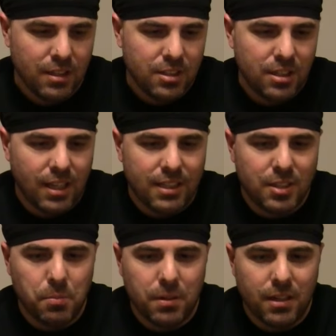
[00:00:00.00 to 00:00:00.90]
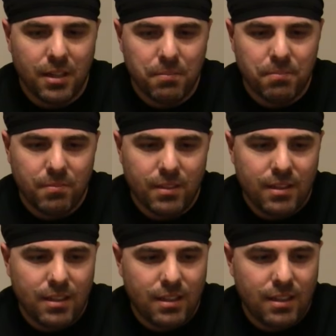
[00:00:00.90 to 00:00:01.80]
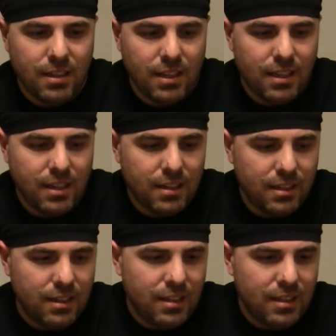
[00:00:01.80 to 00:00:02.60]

She likes opening up the